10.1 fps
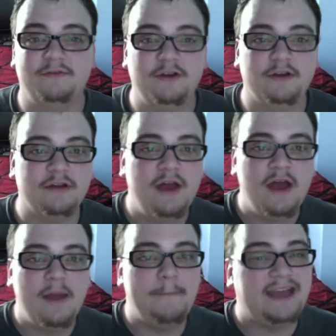field
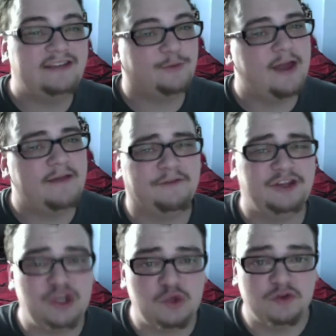makes way for
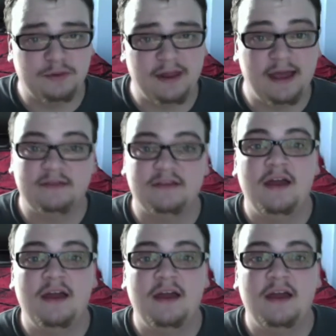huge plays.